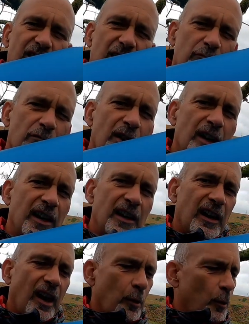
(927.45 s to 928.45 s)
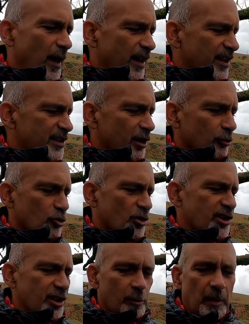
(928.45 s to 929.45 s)
You know, they're really lightweight, these
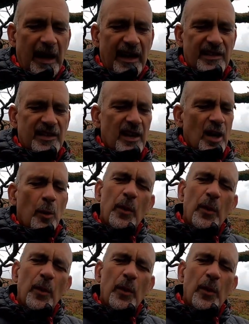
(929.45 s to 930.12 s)
Ultrasil bags,